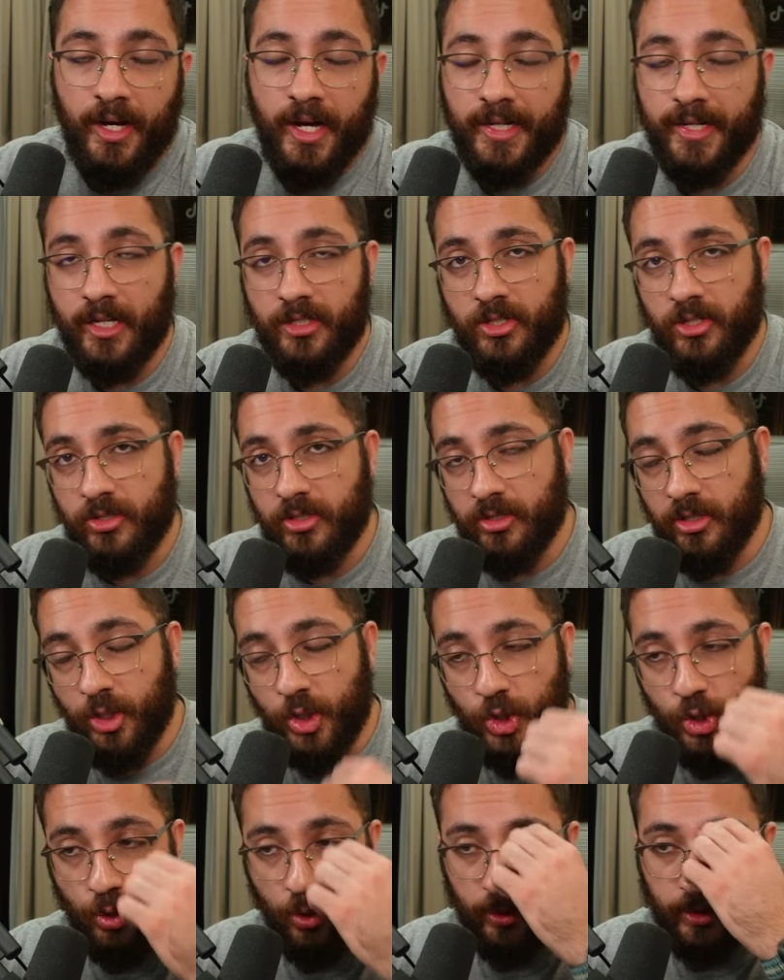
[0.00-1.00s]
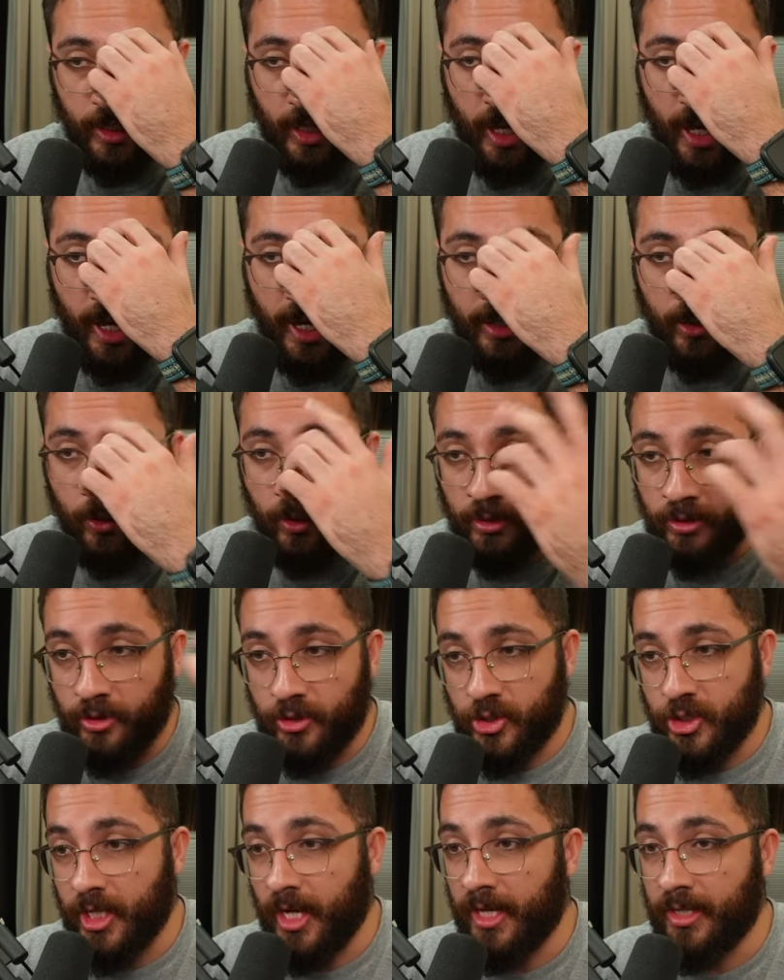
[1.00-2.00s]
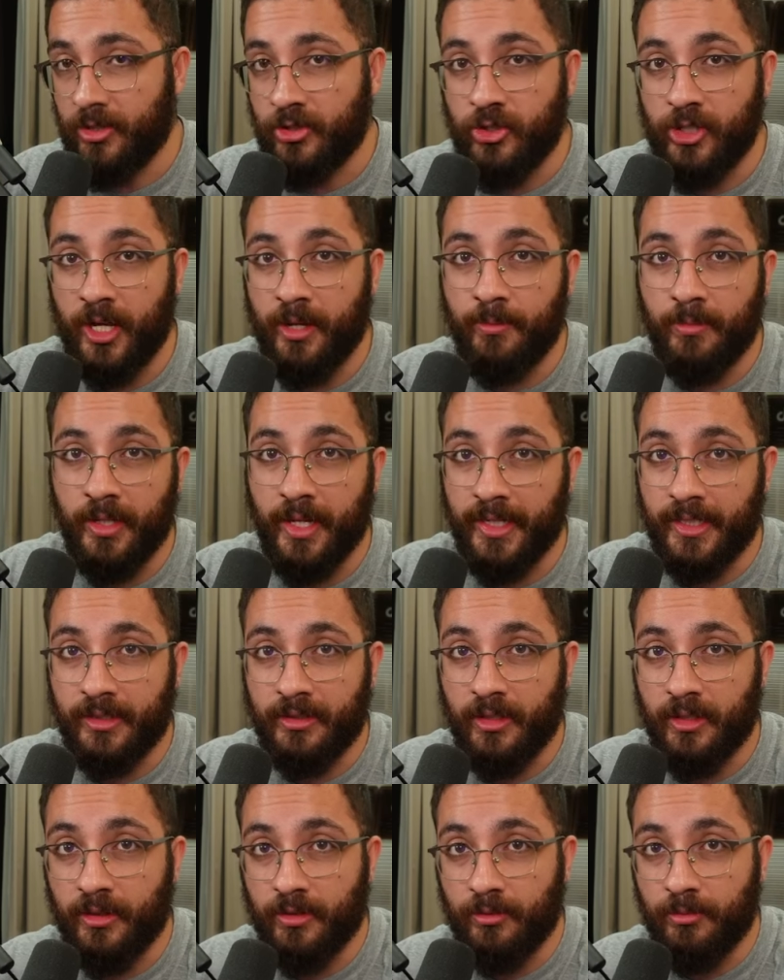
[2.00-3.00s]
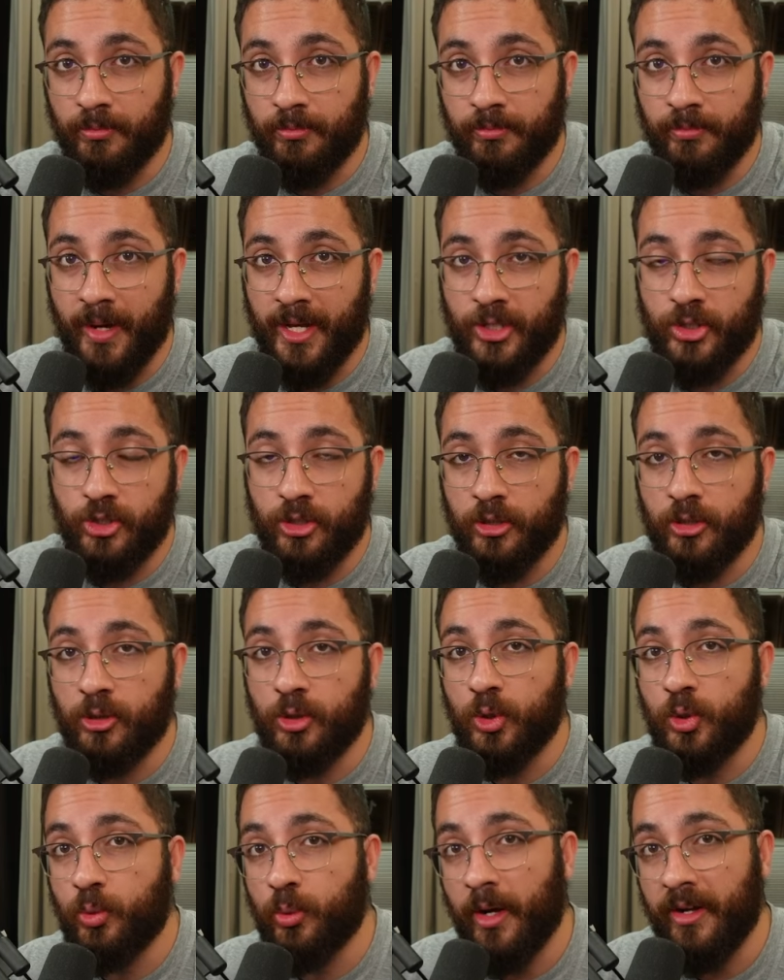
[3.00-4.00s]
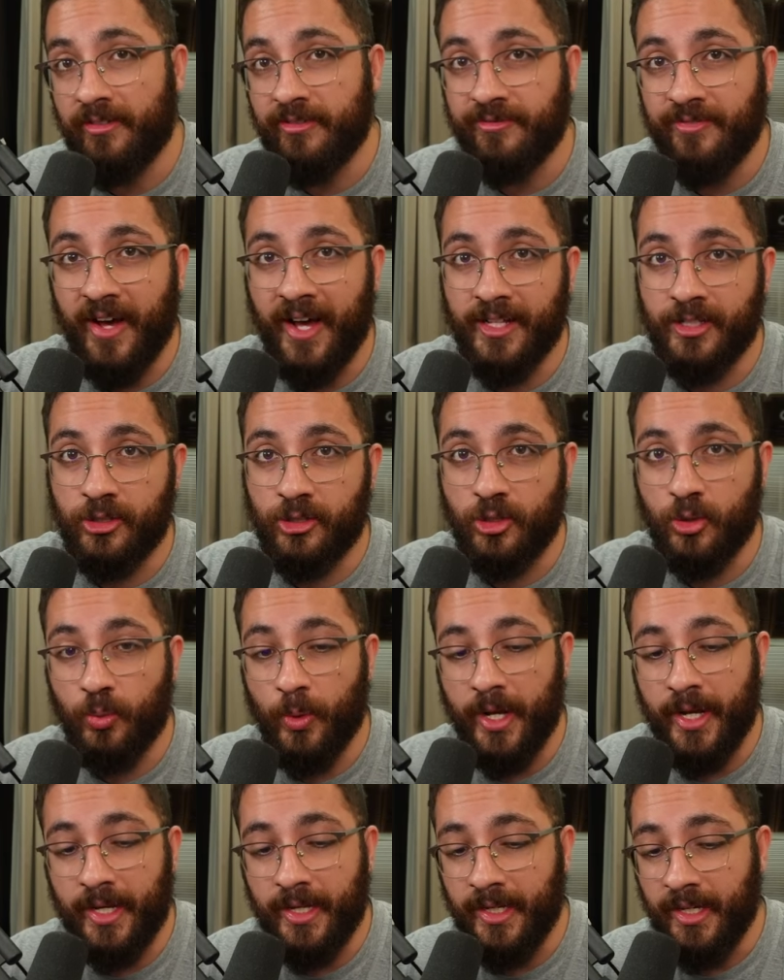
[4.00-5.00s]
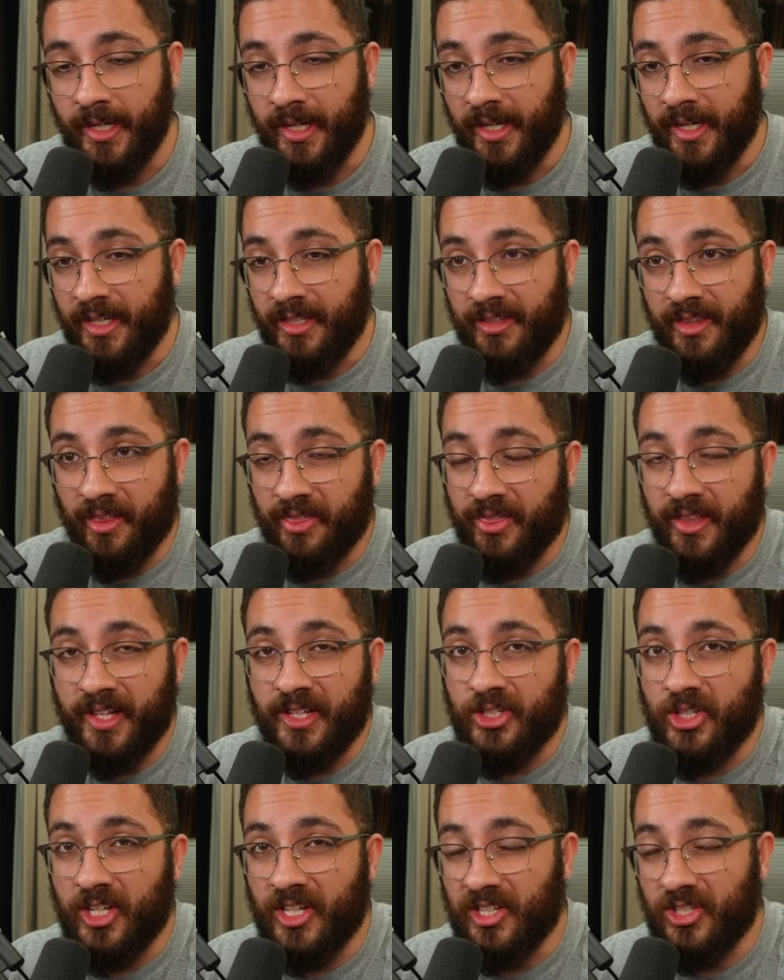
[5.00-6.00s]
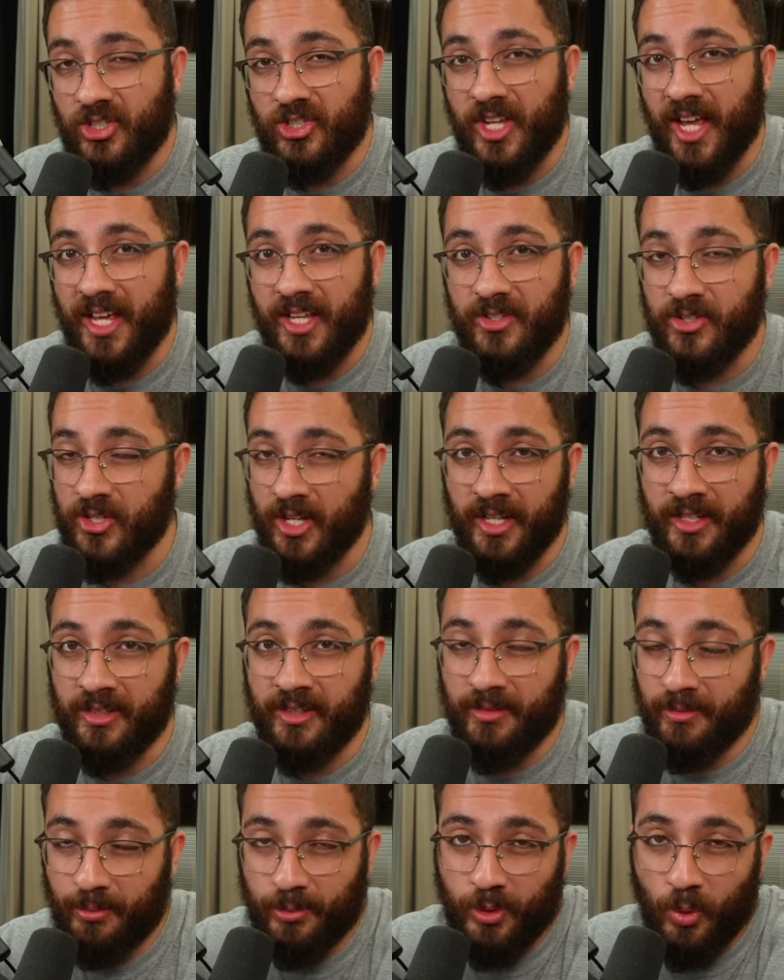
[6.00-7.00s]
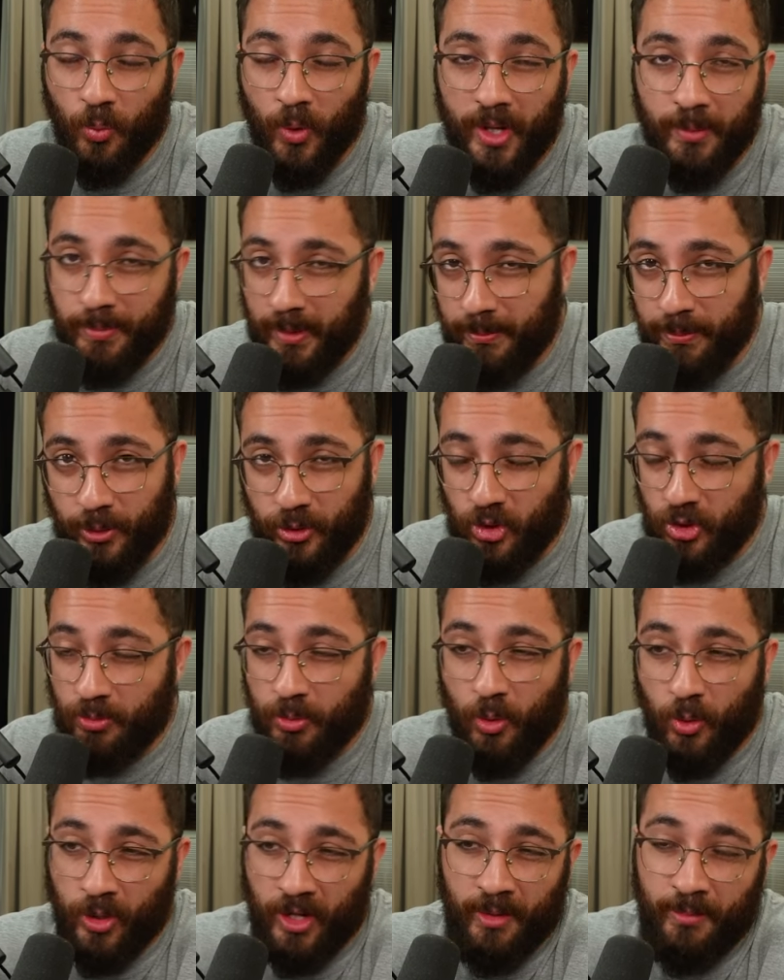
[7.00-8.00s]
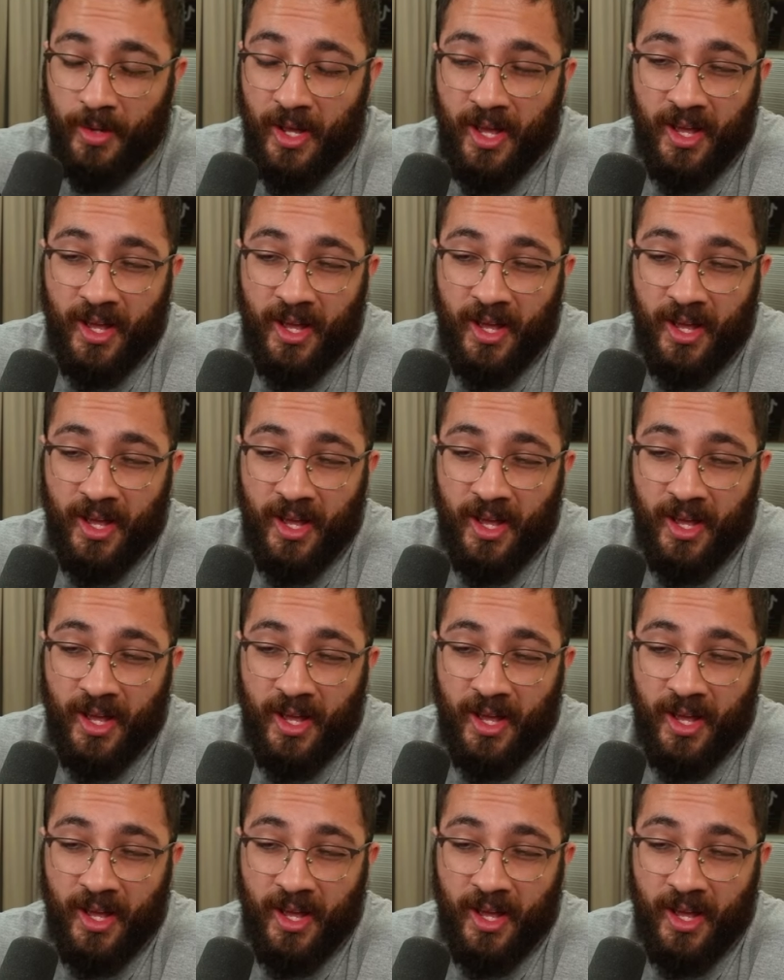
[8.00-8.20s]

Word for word: I guess this is a joke that I don't understand. Same like the Master Oogway fans, the way the things he says and the, the way people support him.